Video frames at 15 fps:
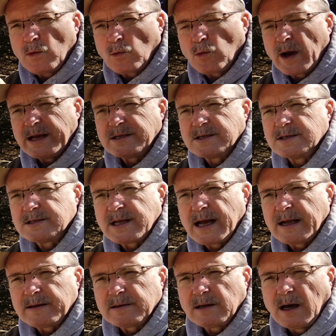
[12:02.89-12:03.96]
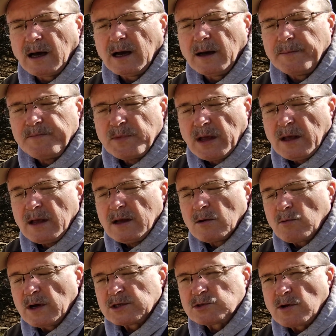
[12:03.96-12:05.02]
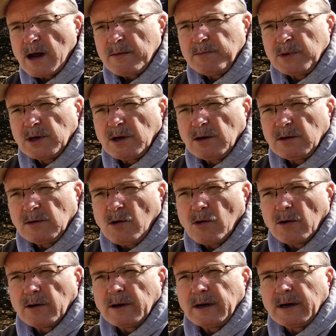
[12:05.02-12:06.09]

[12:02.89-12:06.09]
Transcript: raises that restaurant bill, or